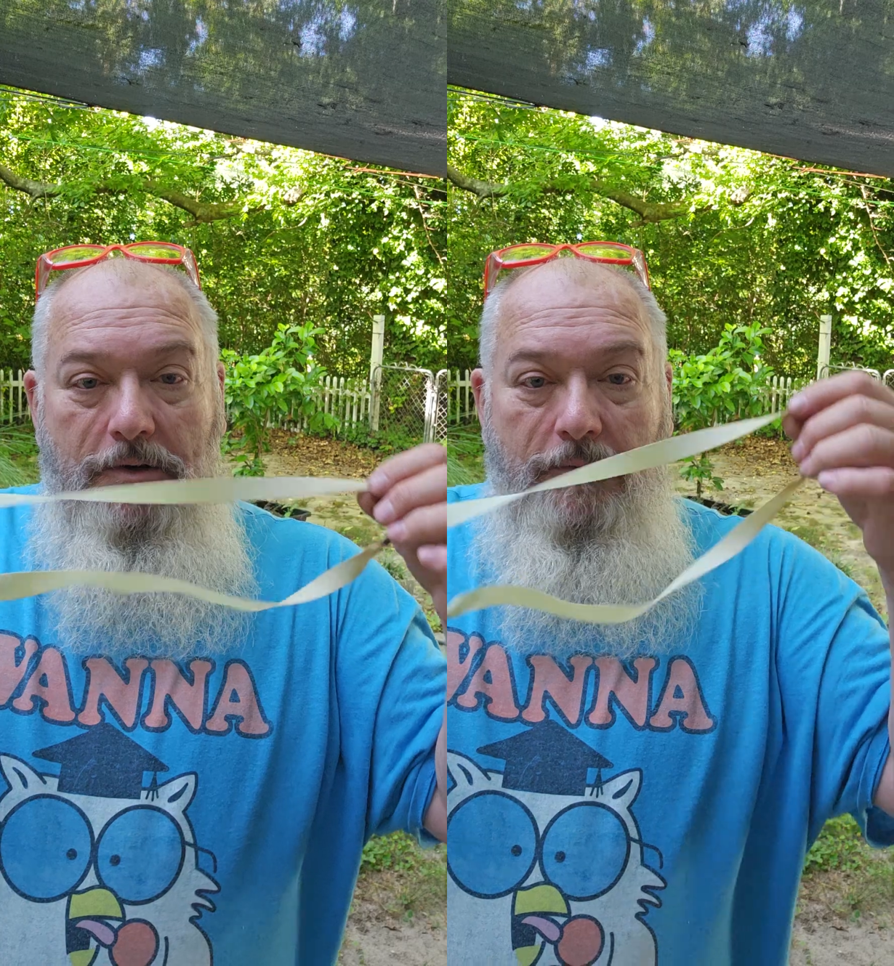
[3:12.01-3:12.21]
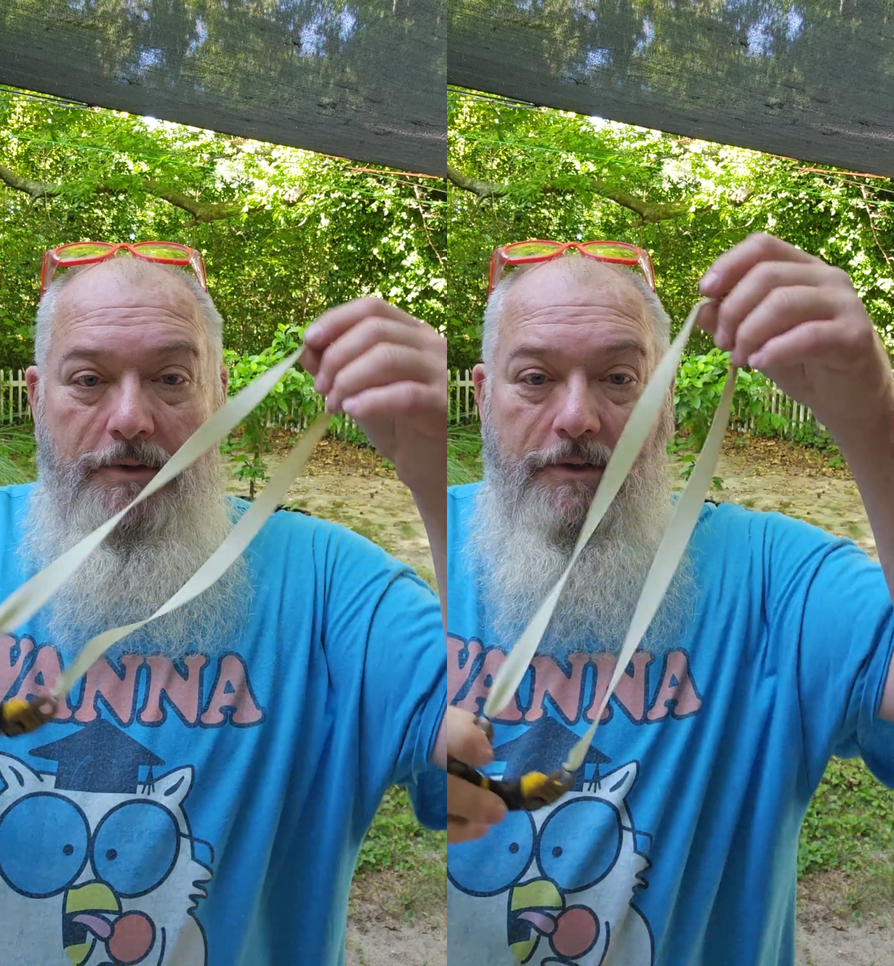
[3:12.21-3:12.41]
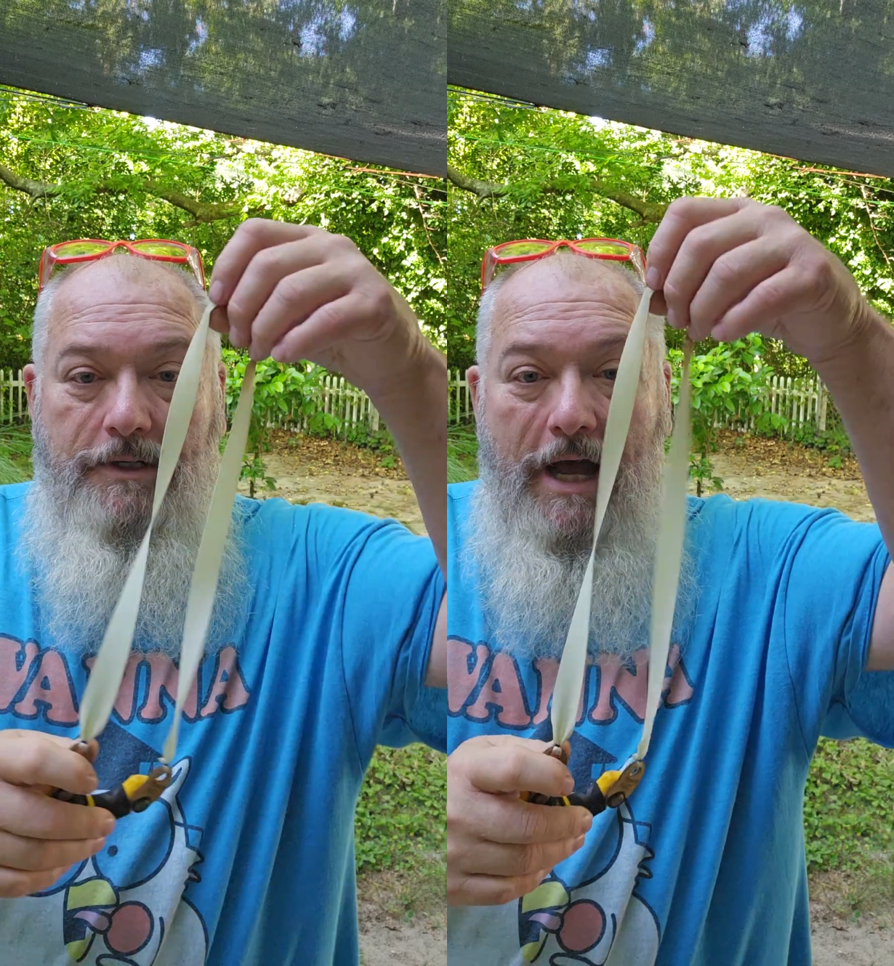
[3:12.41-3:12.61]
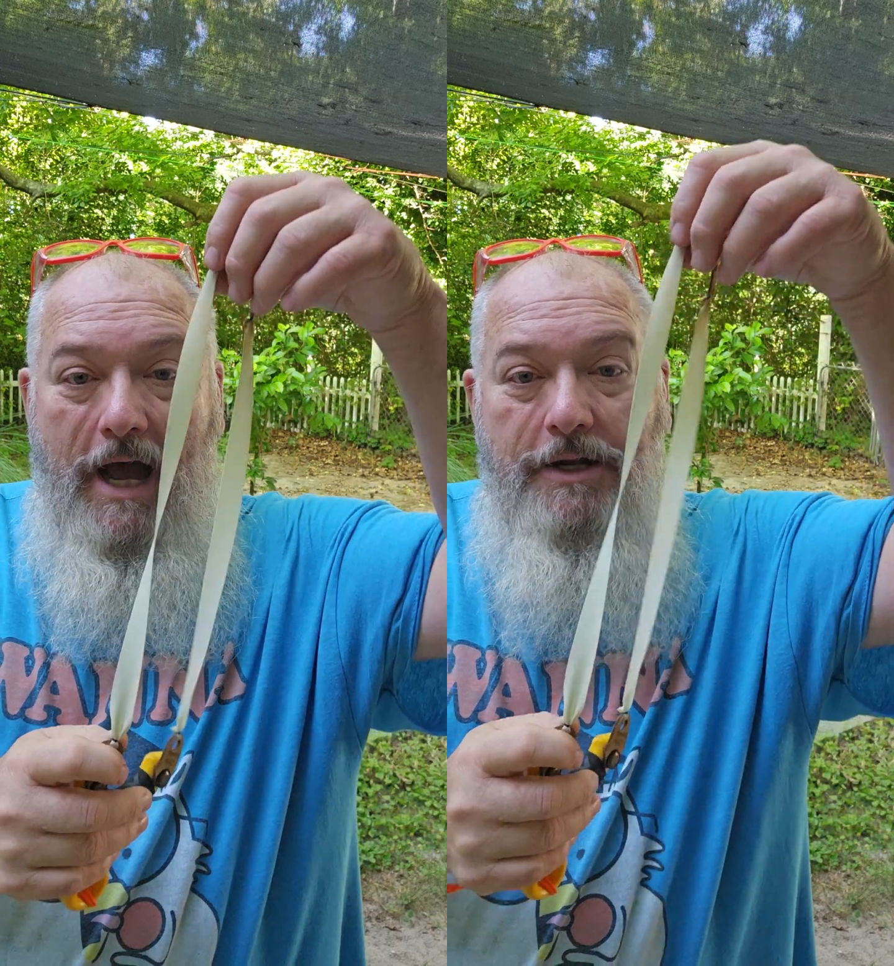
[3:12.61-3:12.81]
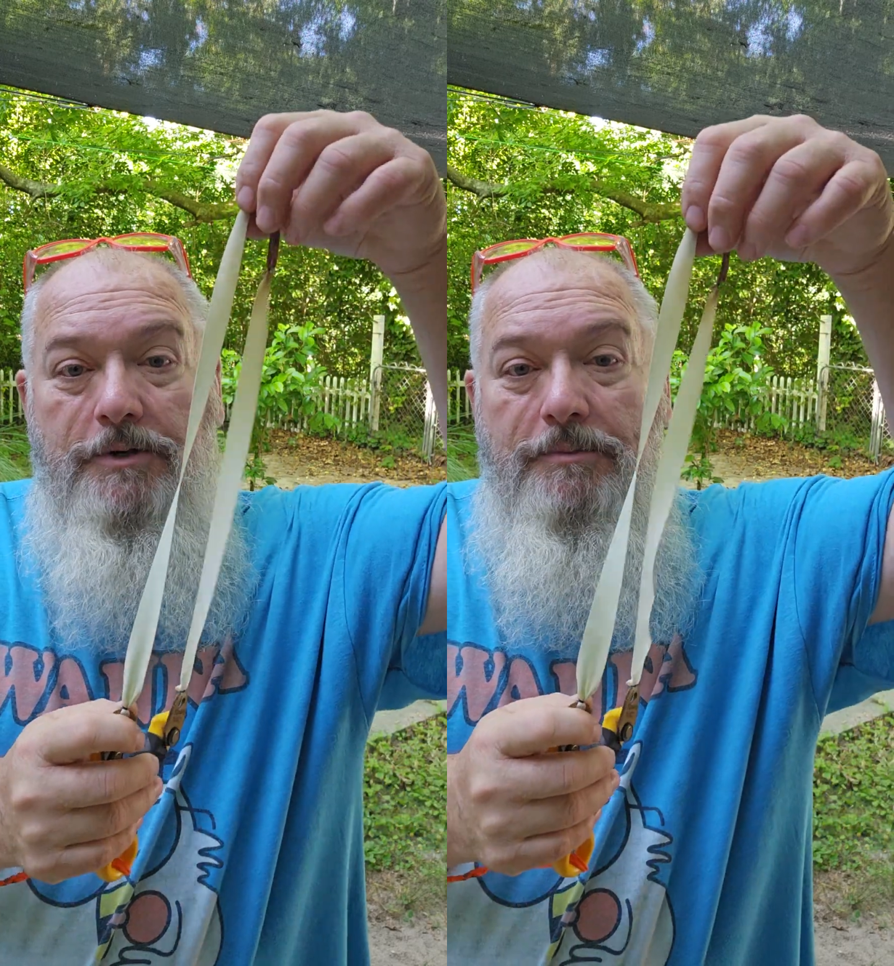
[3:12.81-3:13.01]
When you're
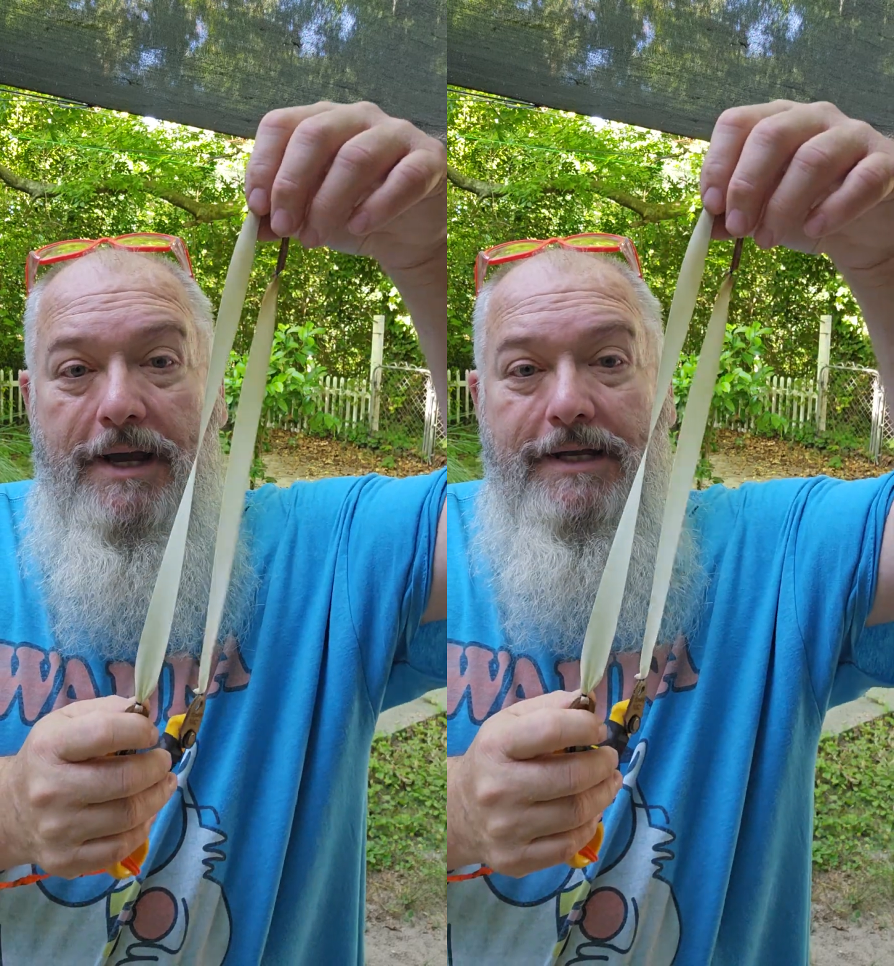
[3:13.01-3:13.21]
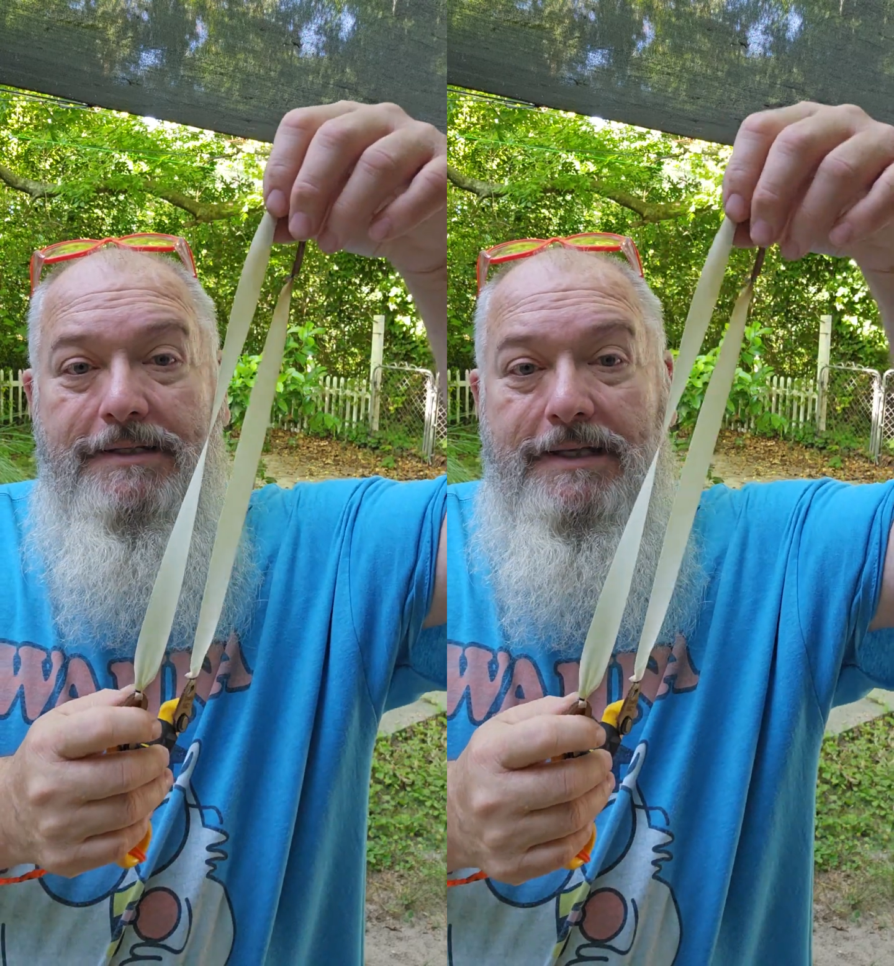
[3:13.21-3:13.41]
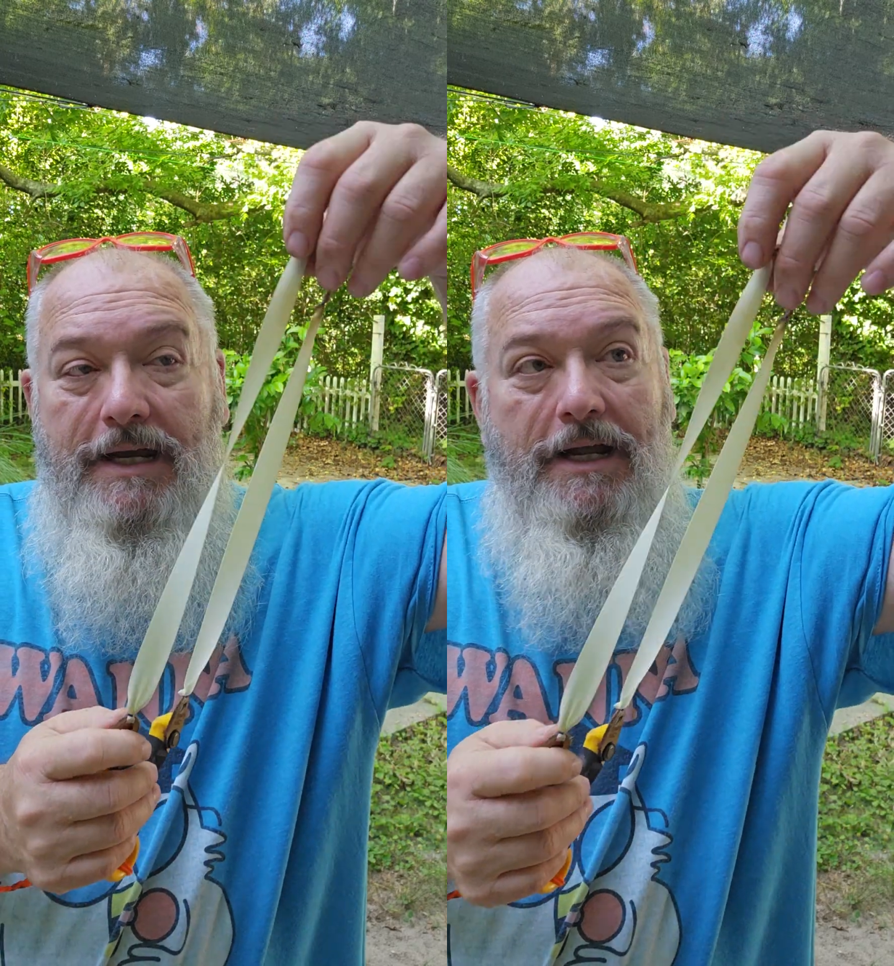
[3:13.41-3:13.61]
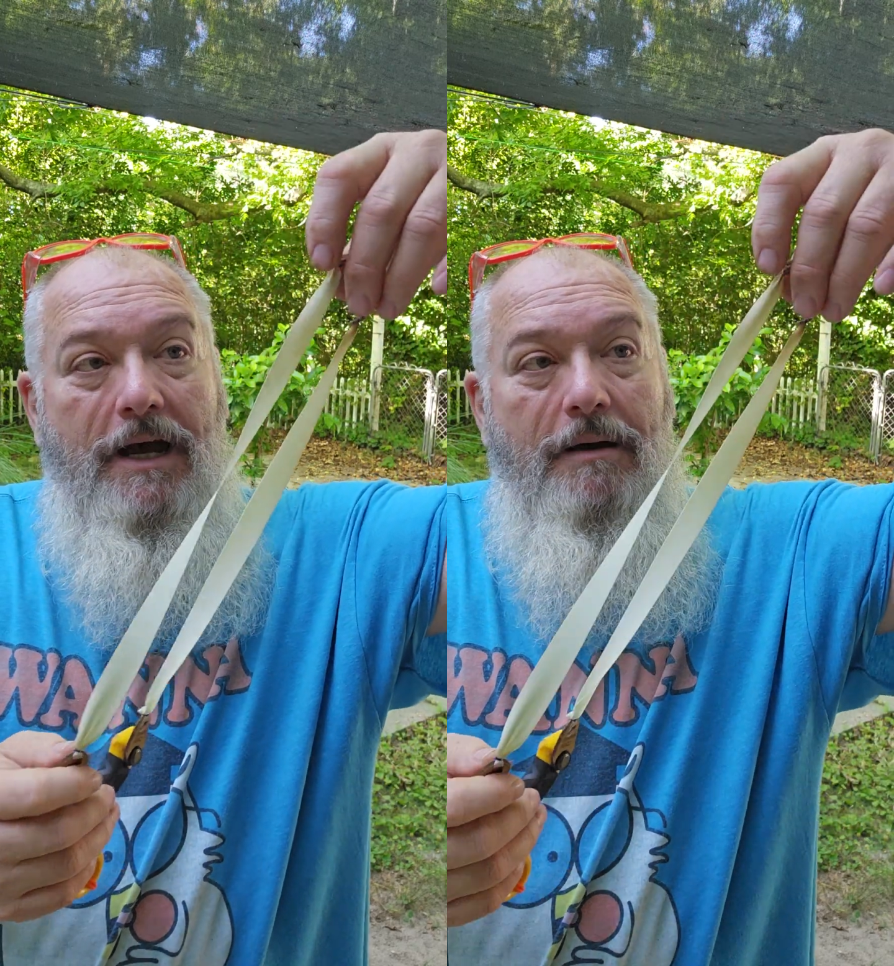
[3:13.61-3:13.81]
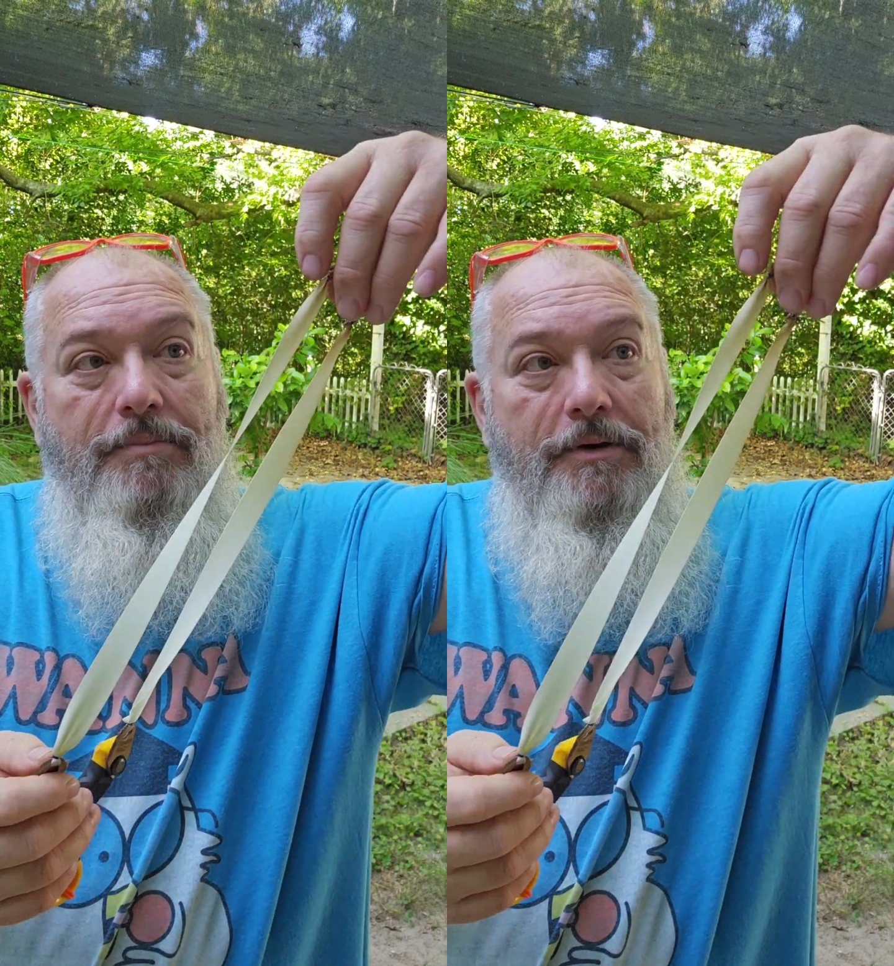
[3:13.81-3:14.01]
tying your band set
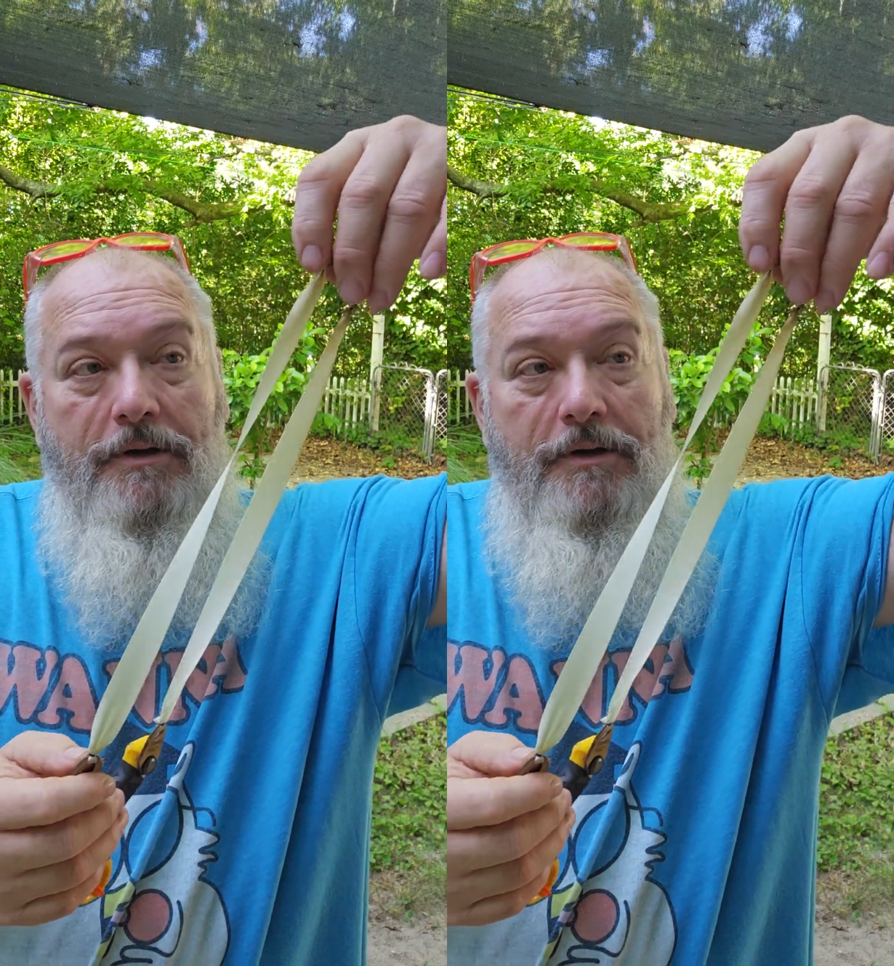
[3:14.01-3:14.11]
up,